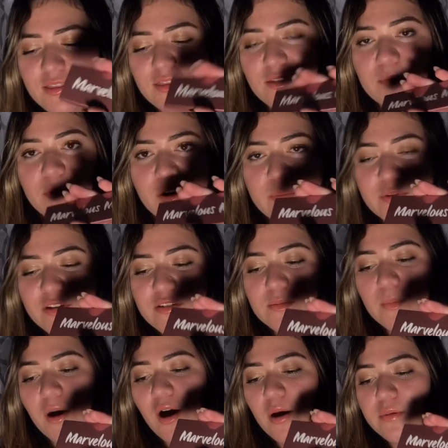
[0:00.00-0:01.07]
The Marvelous
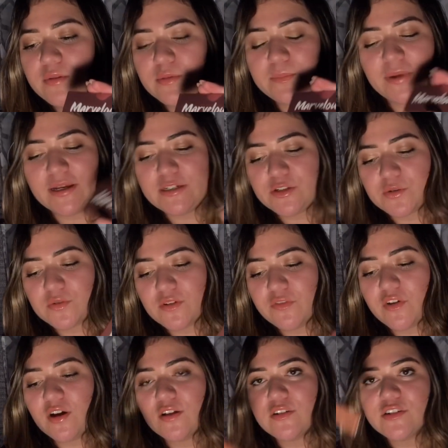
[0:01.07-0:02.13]
Mauves by Dose of
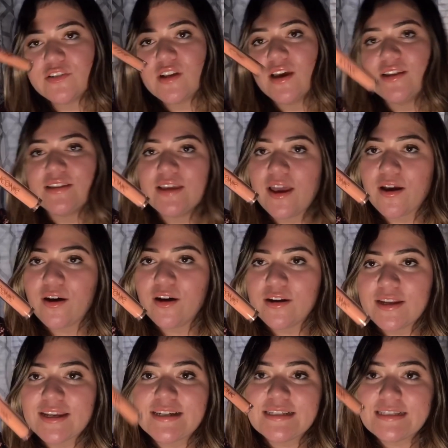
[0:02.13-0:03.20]
Colors, the iconic